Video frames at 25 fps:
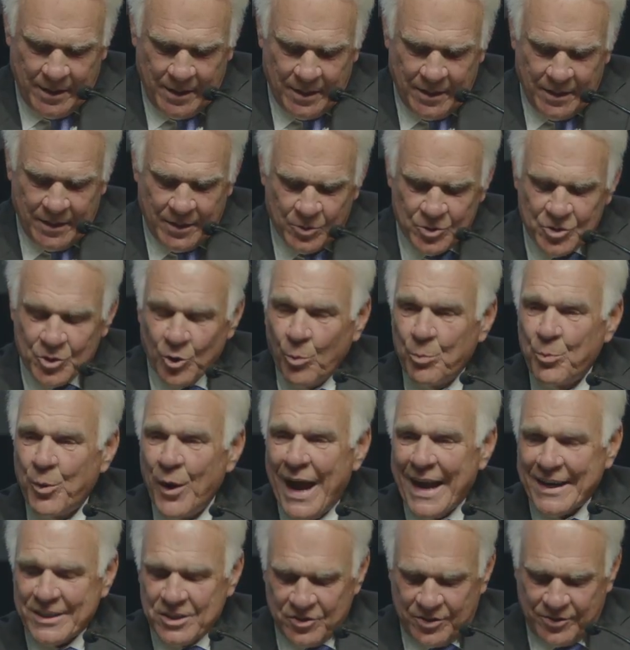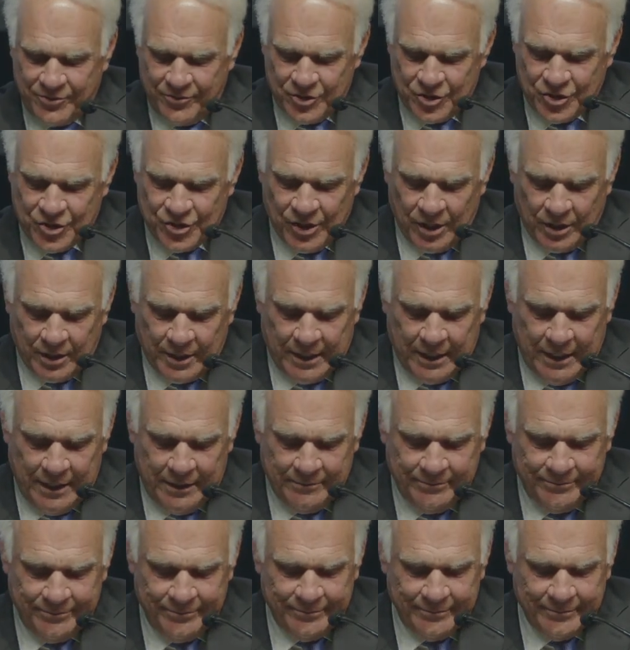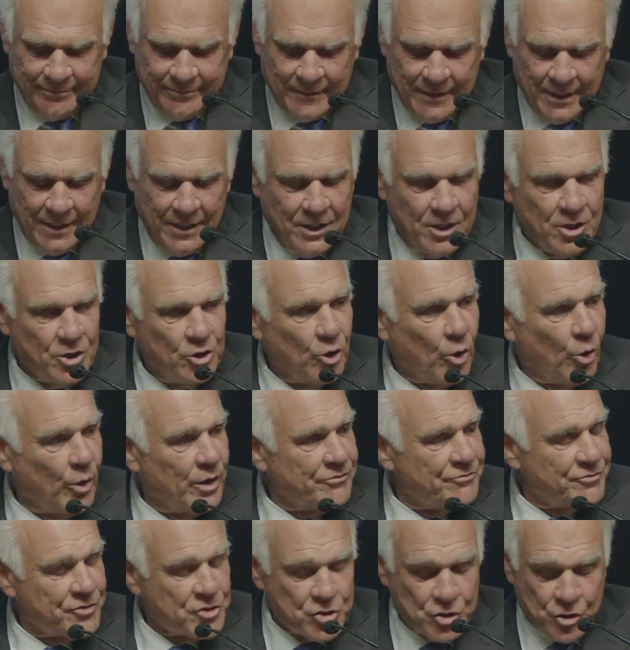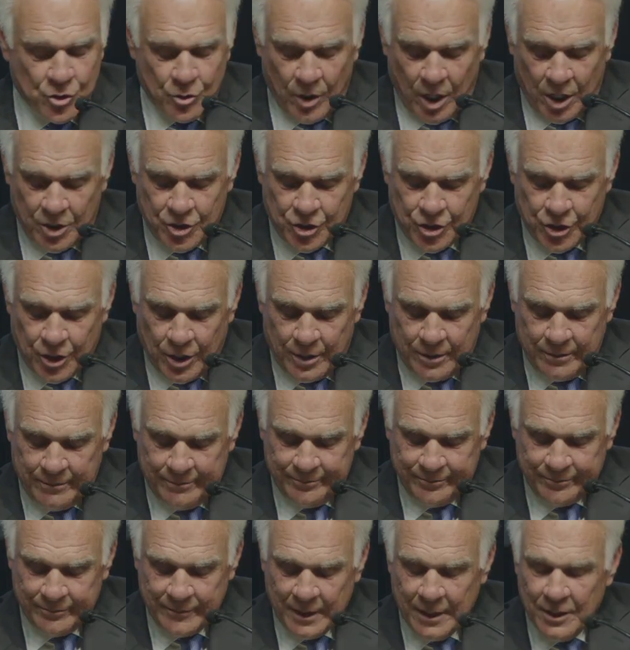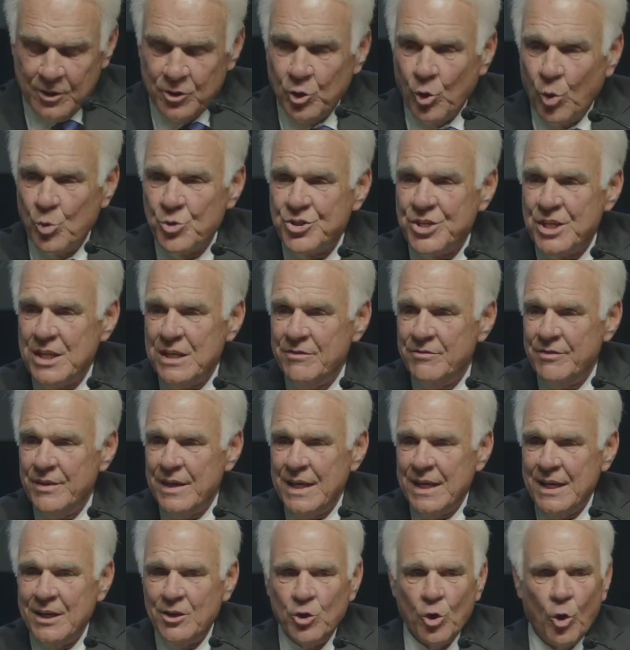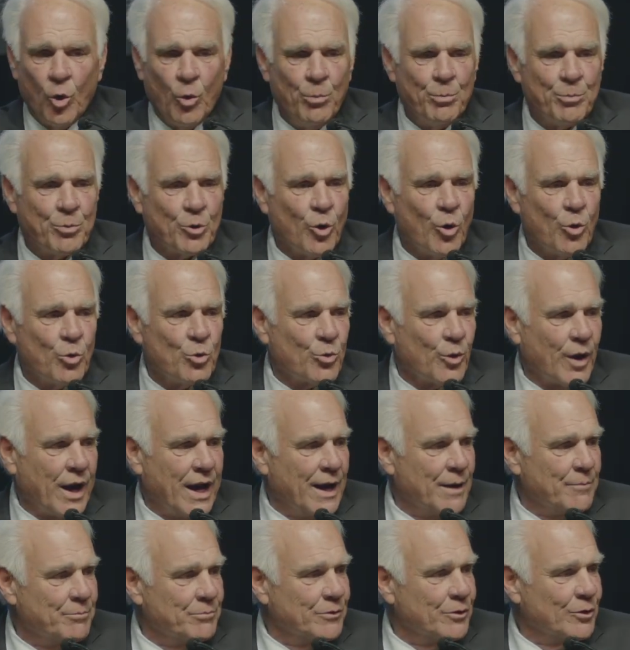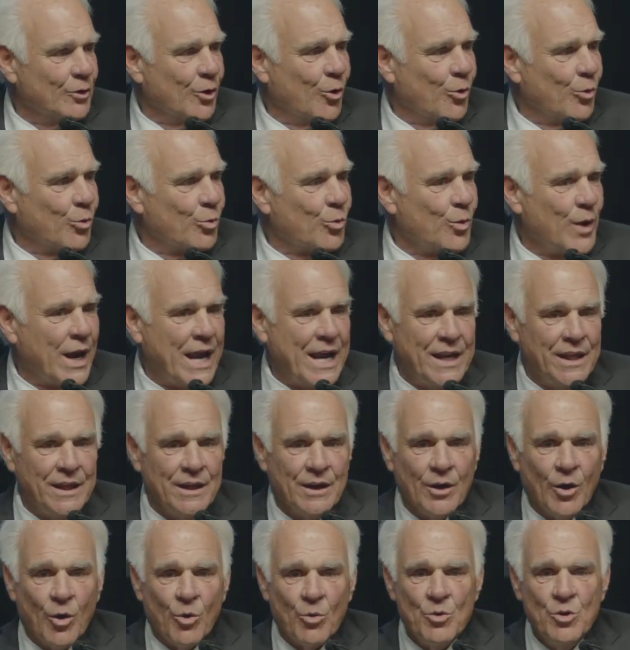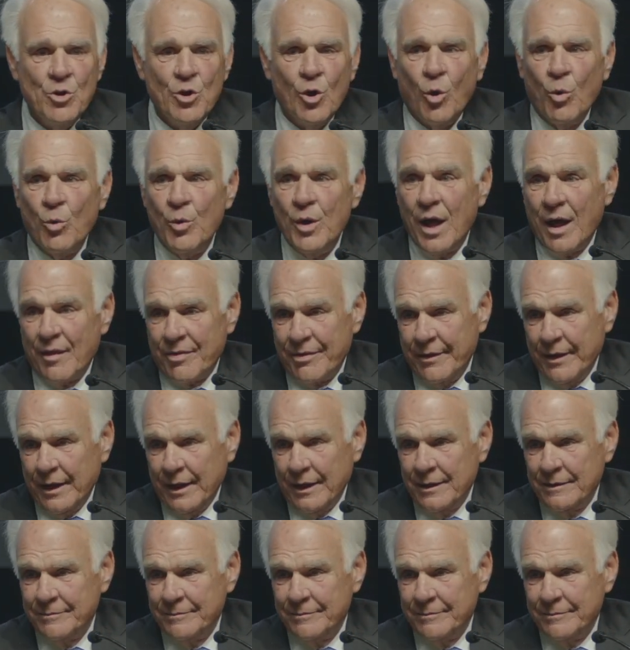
There was no practice facility, no infrastructure, no TV, no program, no radio, no nothing.